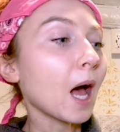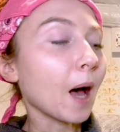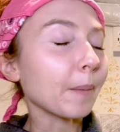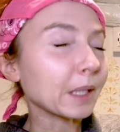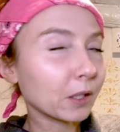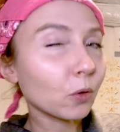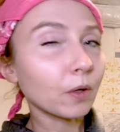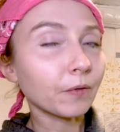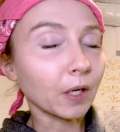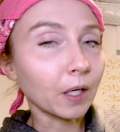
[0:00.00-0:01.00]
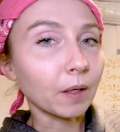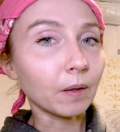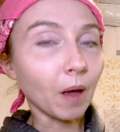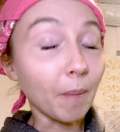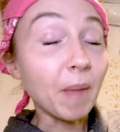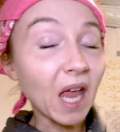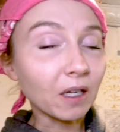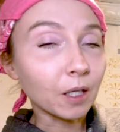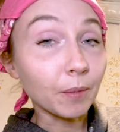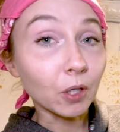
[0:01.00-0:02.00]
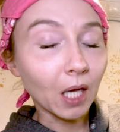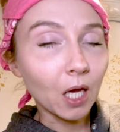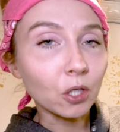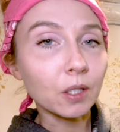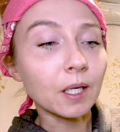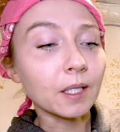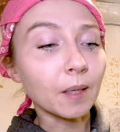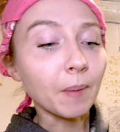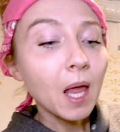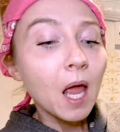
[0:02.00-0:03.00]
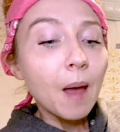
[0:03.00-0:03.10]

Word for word: um, it's sort of a, a manned communication system.